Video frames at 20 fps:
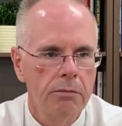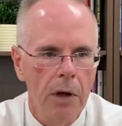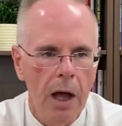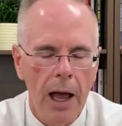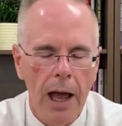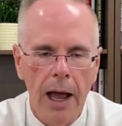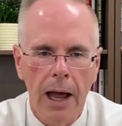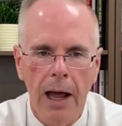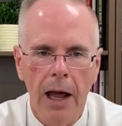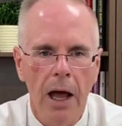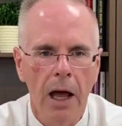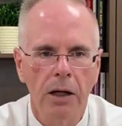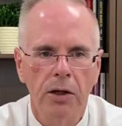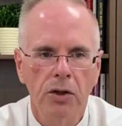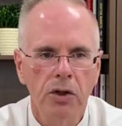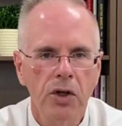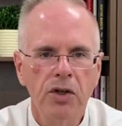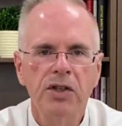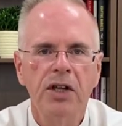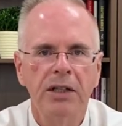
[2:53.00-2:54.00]
uh, it
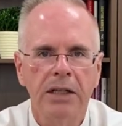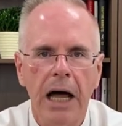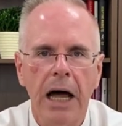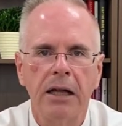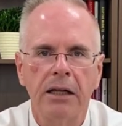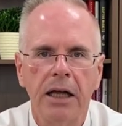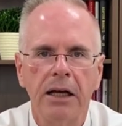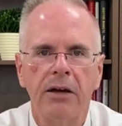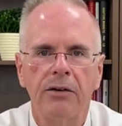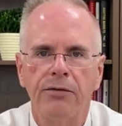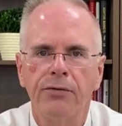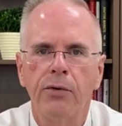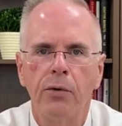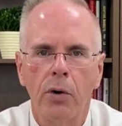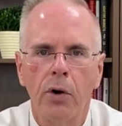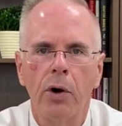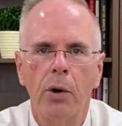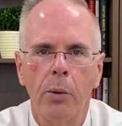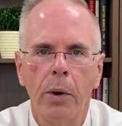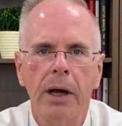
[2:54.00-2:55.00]
looks a lot like a
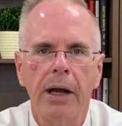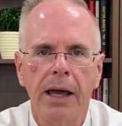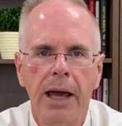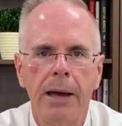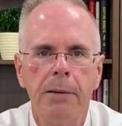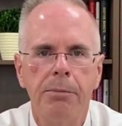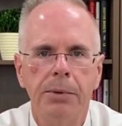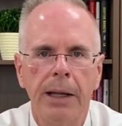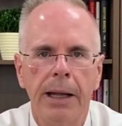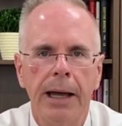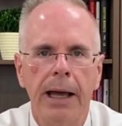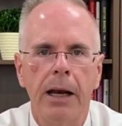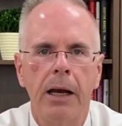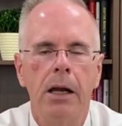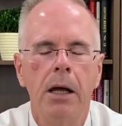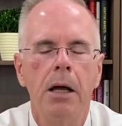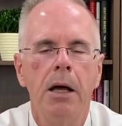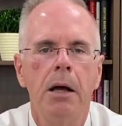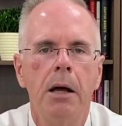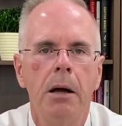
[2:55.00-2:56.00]
401k plan,
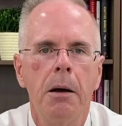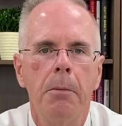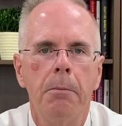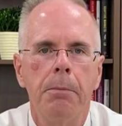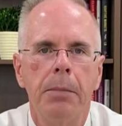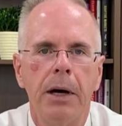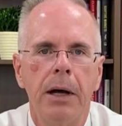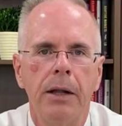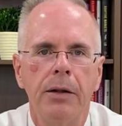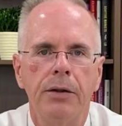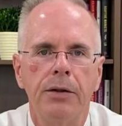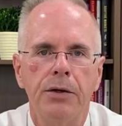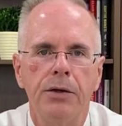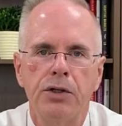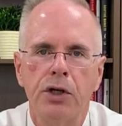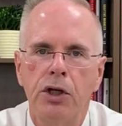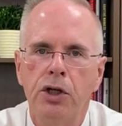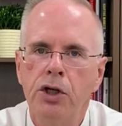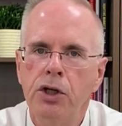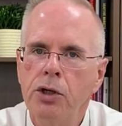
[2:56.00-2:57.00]
but there's
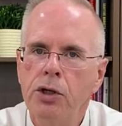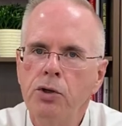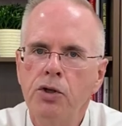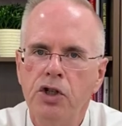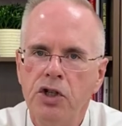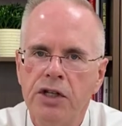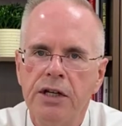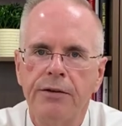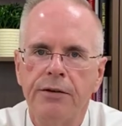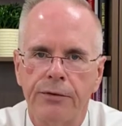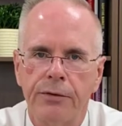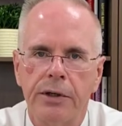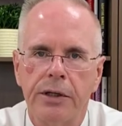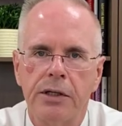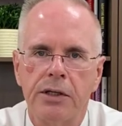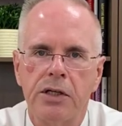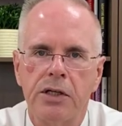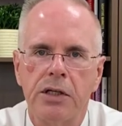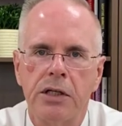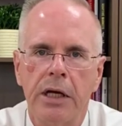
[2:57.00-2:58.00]
a huge
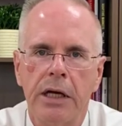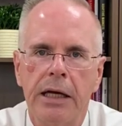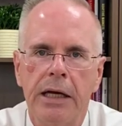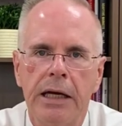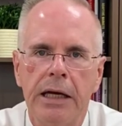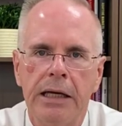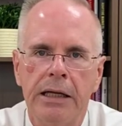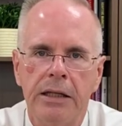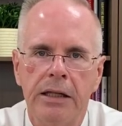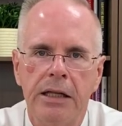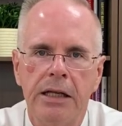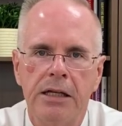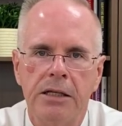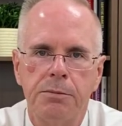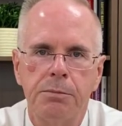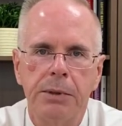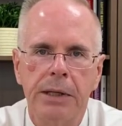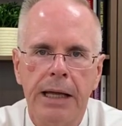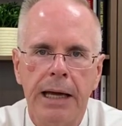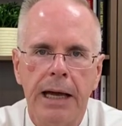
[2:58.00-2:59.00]
difference in these
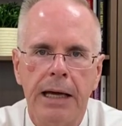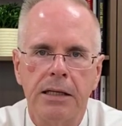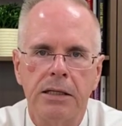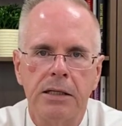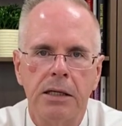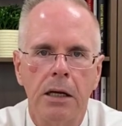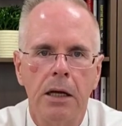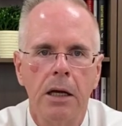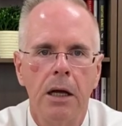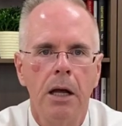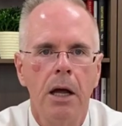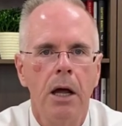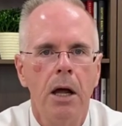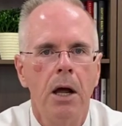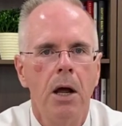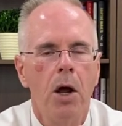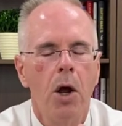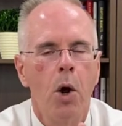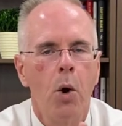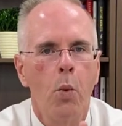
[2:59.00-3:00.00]
plans.
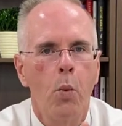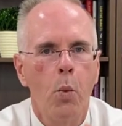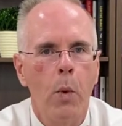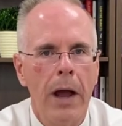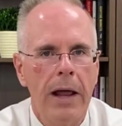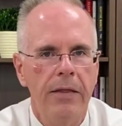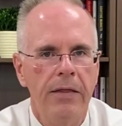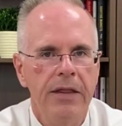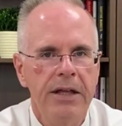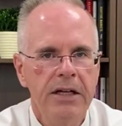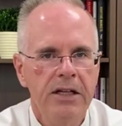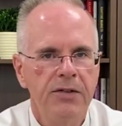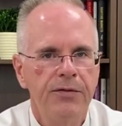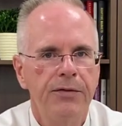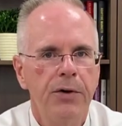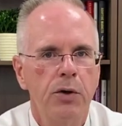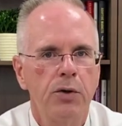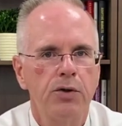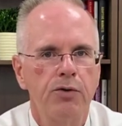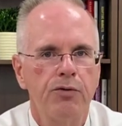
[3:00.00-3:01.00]
When these folks